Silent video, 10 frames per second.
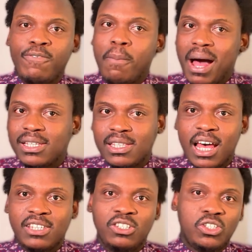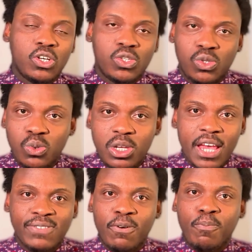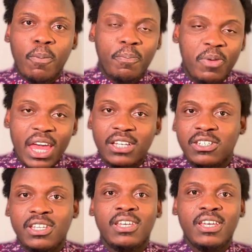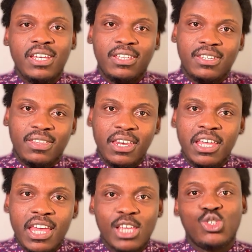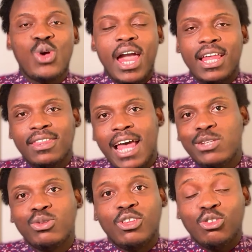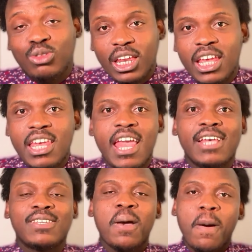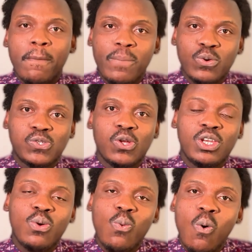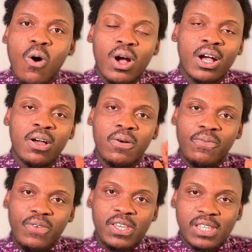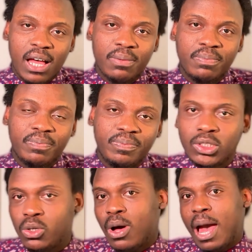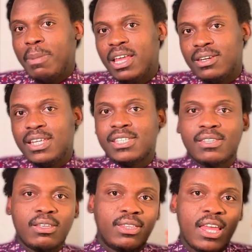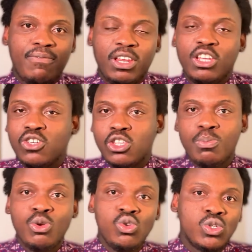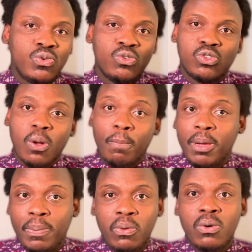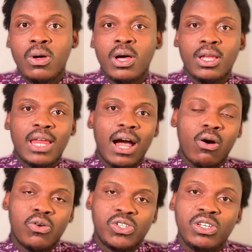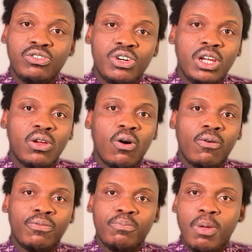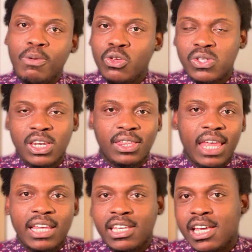For masters, it's just 2 years. For PhD, it is 3 years. You are entitled to 3 years post-study work visa. So I mean, this definitely is going to be useful to some people that are considering of maybe using the 10